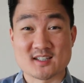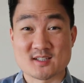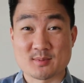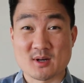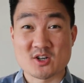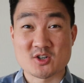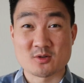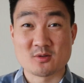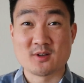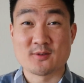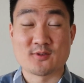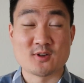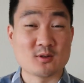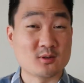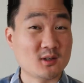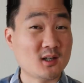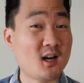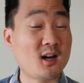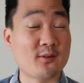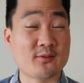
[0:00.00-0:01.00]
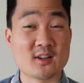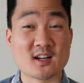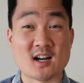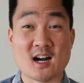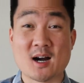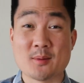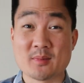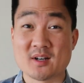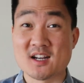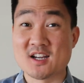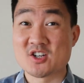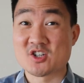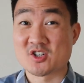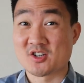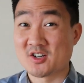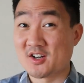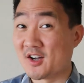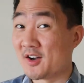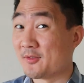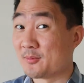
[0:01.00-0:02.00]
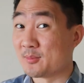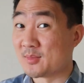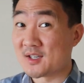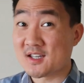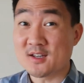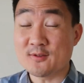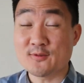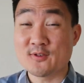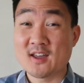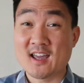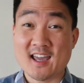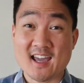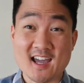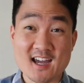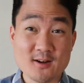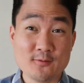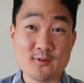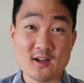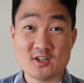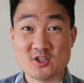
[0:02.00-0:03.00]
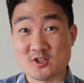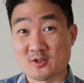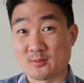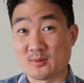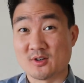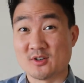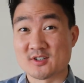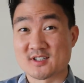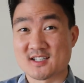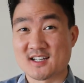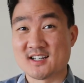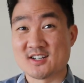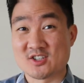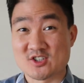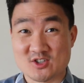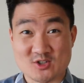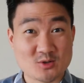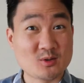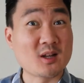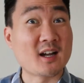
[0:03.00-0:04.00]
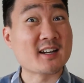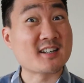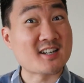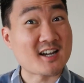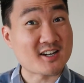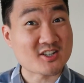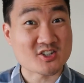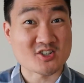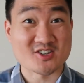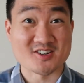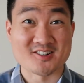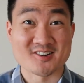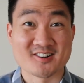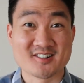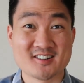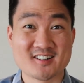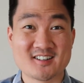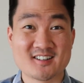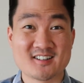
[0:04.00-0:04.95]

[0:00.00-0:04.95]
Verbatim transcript: especially if you love the combination of beef and vegetables in a stew-like texture.